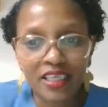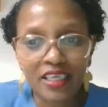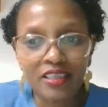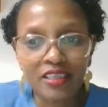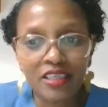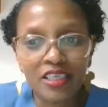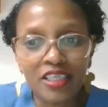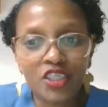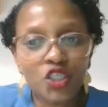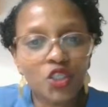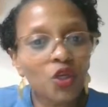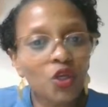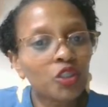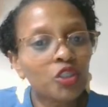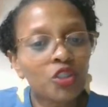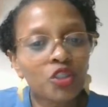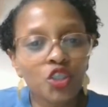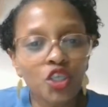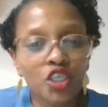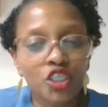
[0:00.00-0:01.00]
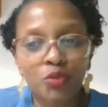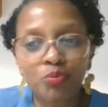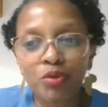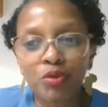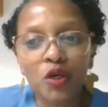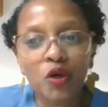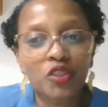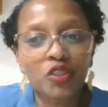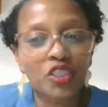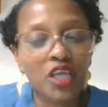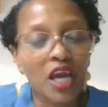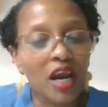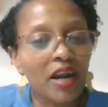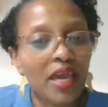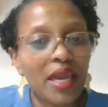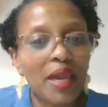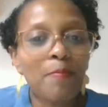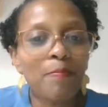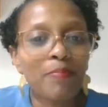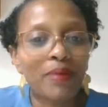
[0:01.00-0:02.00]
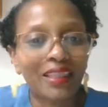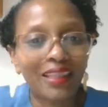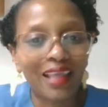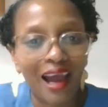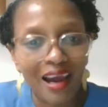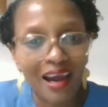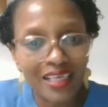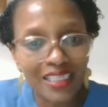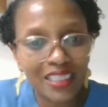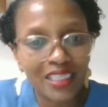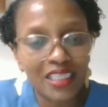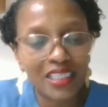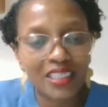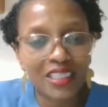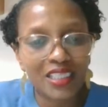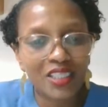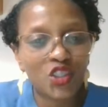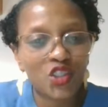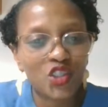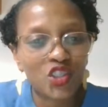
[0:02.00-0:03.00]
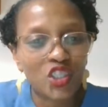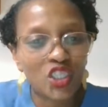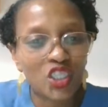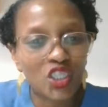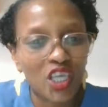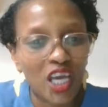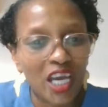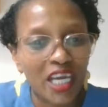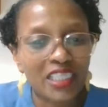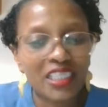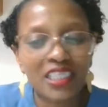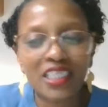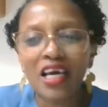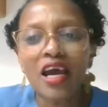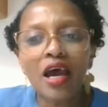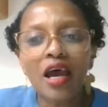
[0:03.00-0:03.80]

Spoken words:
It's not just because they are empathizing these three states.